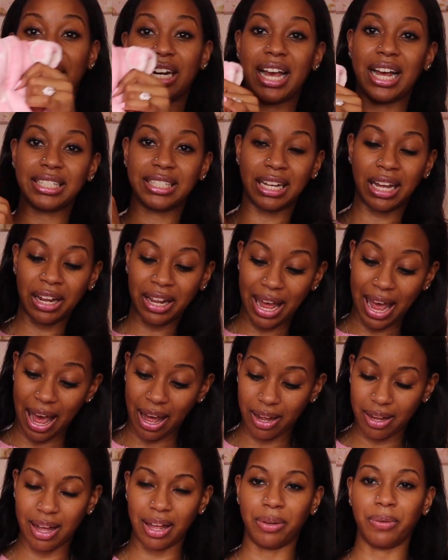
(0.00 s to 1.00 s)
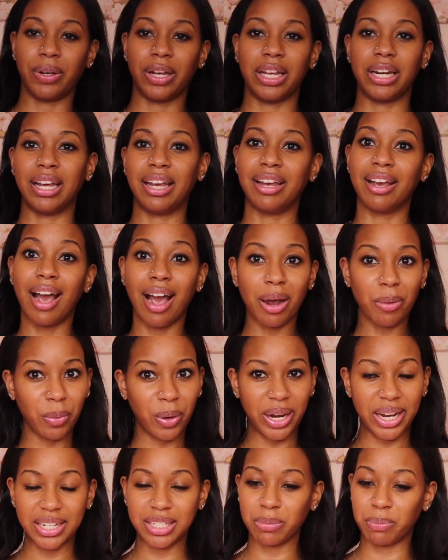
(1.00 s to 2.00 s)
and it has Hello Kitty. I
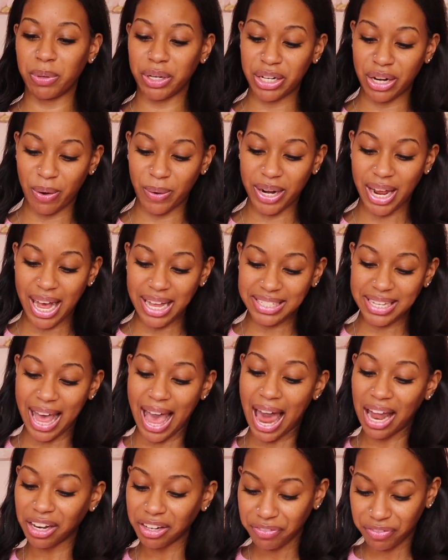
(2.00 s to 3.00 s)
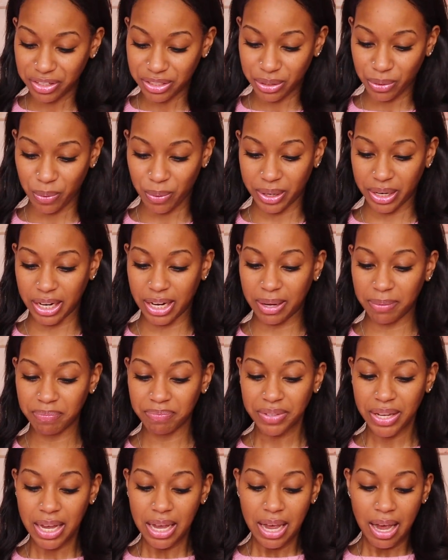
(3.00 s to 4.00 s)
wish, but no, it has elephants on it.
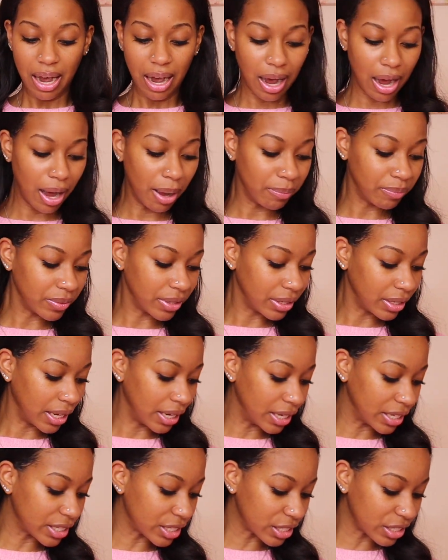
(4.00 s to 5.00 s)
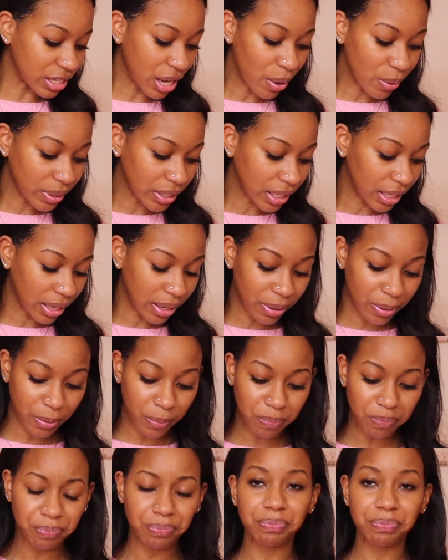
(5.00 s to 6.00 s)
And it's so cute.